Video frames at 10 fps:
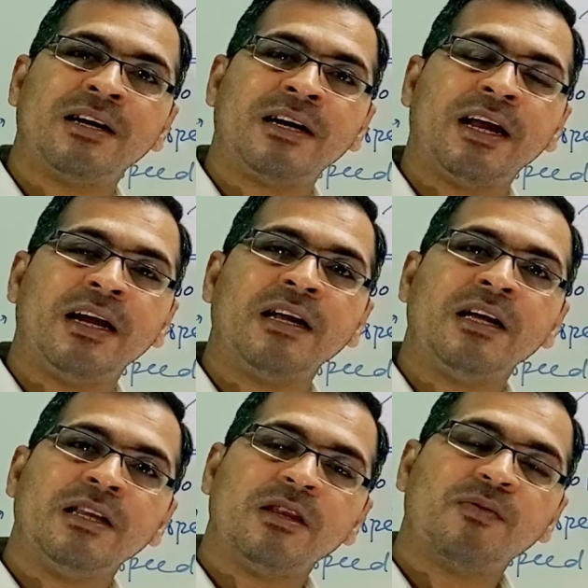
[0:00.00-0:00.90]

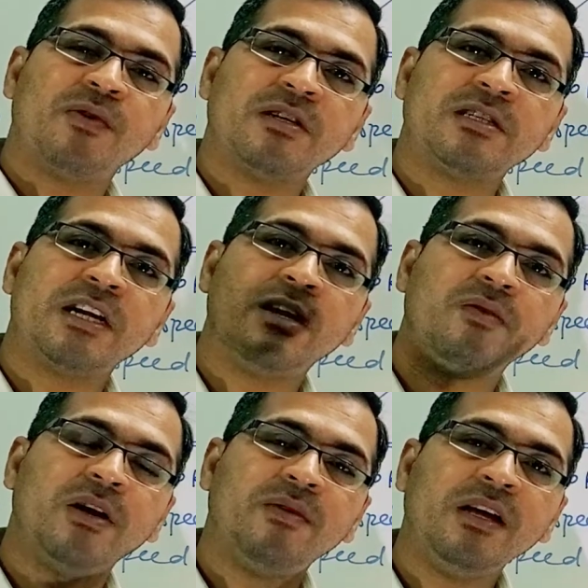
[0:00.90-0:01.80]
train, the first train
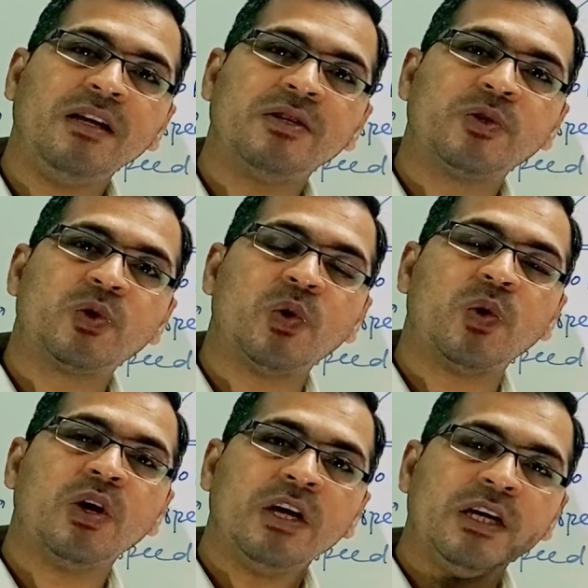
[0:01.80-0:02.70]
will be
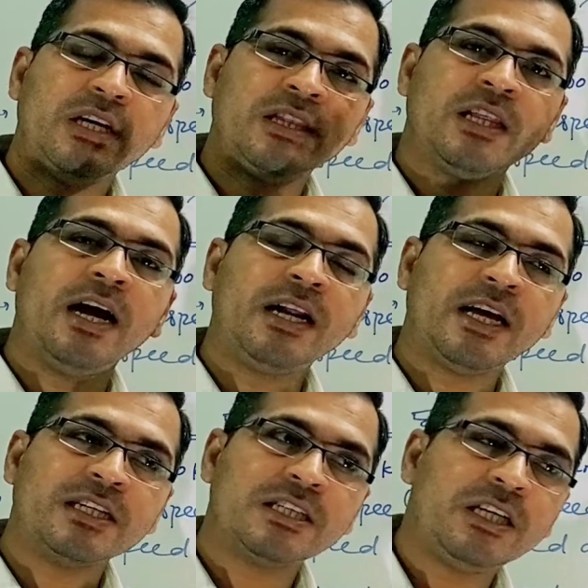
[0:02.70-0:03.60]
slow. In that
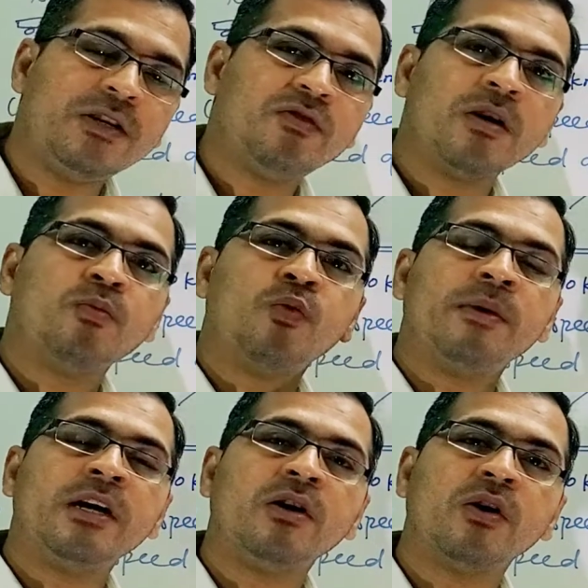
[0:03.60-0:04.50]
case, if the
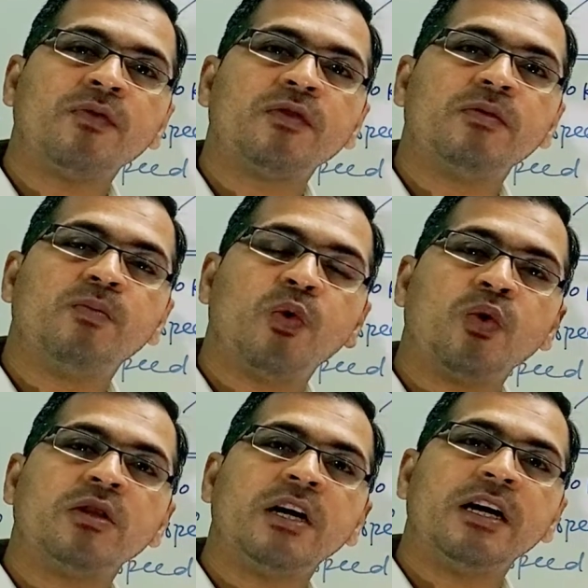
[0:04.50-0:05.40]
movement of
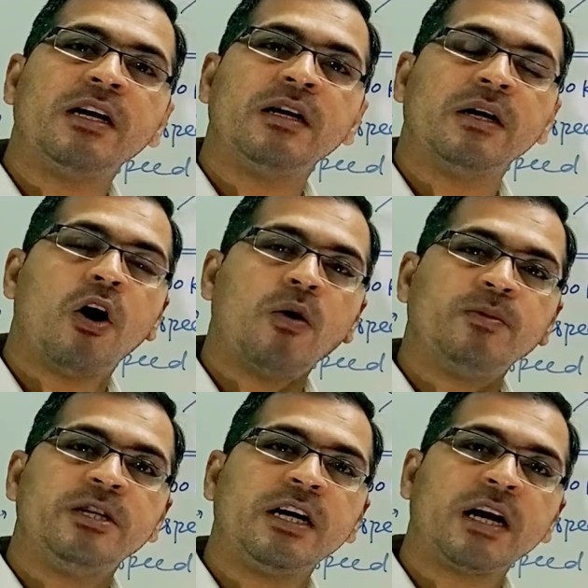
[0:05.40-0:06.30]
both the
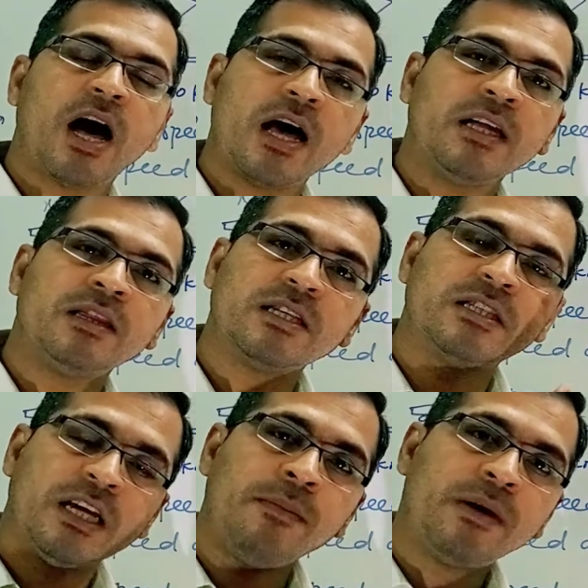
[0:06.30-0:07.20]
object are in the
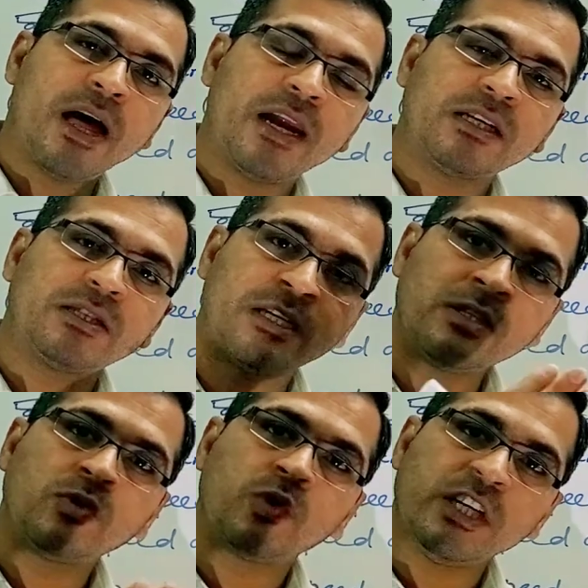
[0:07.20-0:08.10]
same
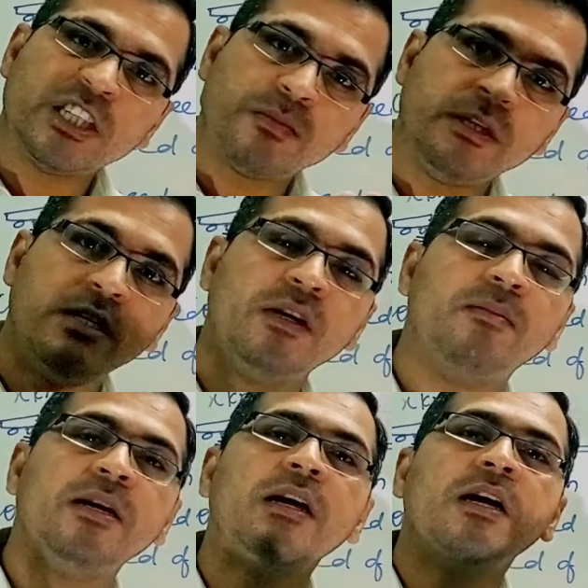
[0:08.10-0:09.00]
direction, so speed will
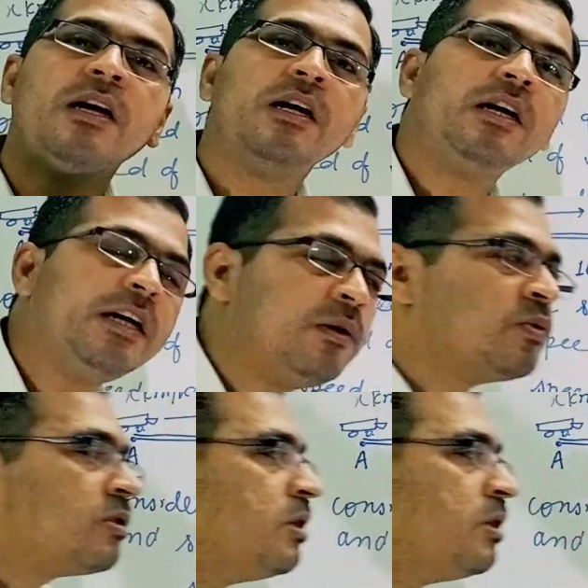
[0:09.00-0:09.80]
be reduced.